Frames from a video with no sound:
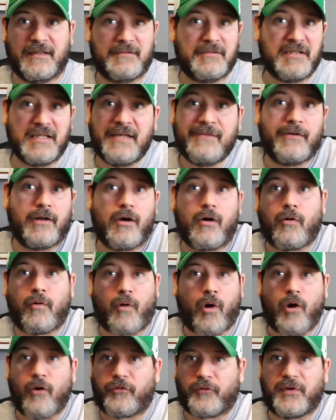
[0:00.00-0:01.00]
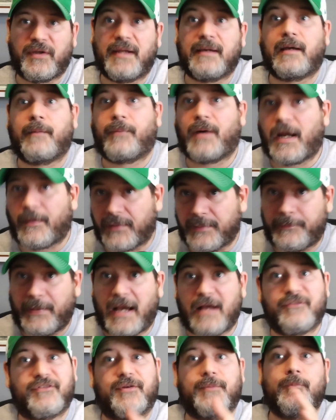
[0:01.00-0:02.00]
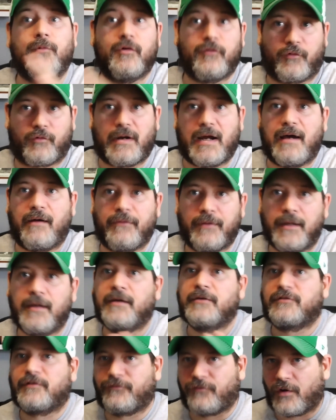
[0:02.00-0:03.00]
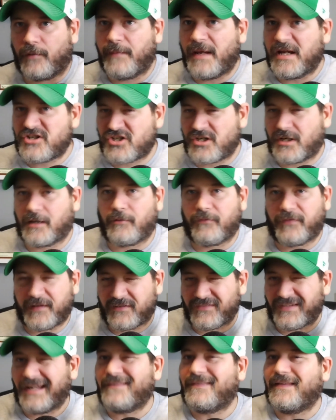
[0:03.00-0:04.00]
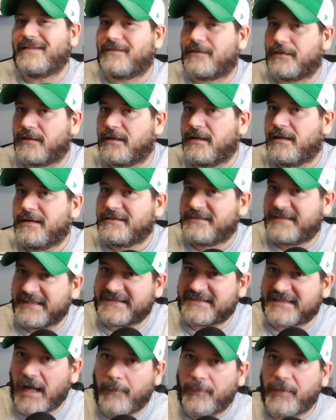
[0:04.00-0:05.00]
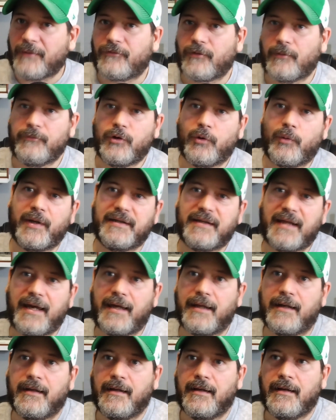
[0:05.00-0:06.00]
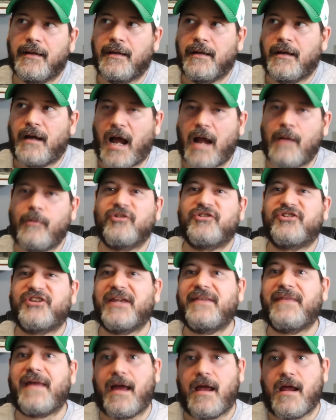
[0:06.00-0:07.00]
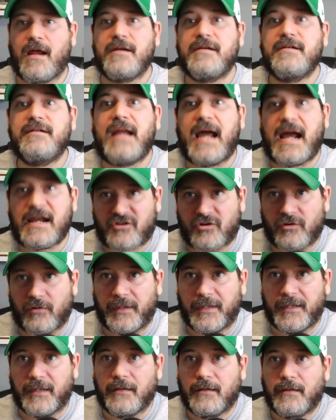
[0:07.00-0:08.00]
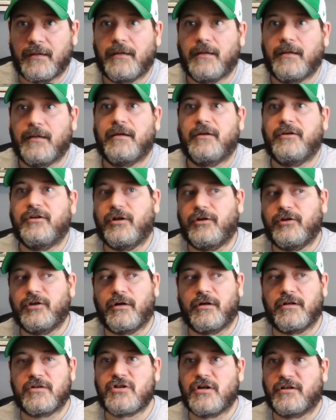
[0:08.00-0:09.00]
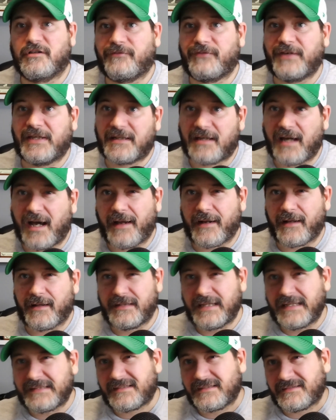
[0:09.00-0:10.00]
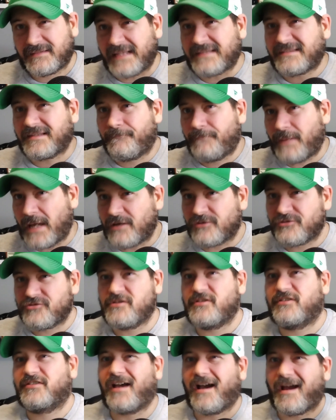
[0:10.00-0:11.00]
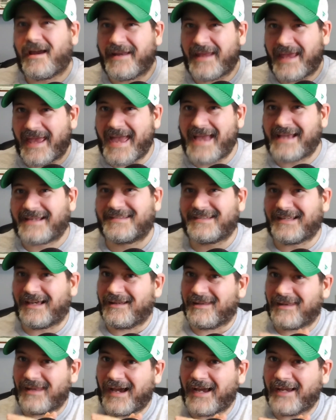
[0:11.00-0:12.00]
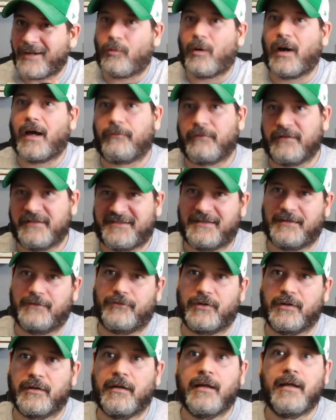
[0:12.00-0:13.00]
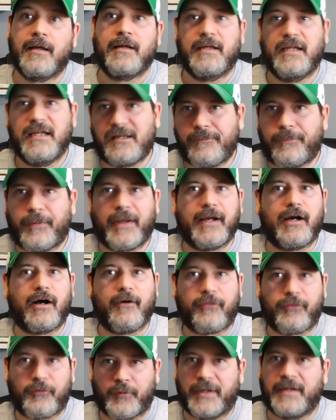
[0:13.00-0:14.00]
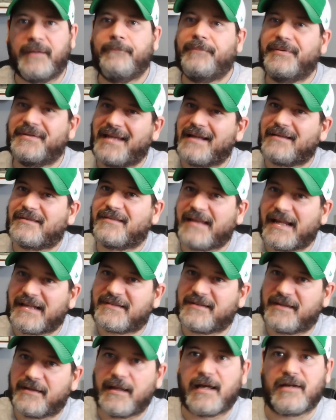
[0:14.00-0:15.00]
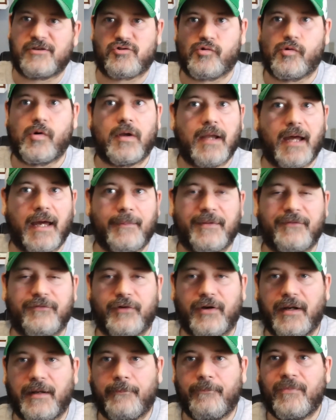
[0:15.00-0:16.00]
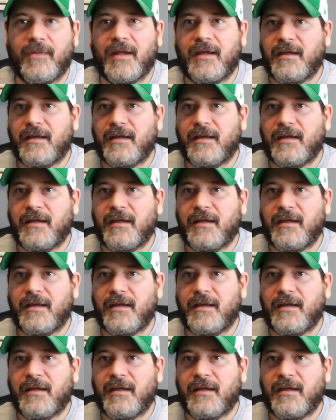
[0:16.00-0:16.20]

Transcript: Even though all three of them could probably bounce and move around the formation, I don't think there's anything to stop them from doing that. I will say that naturally, you know, you go to Joseph Ngata, that's a boundary side X aligned wide receiver. He could play all three, but that's the natural alignment for him.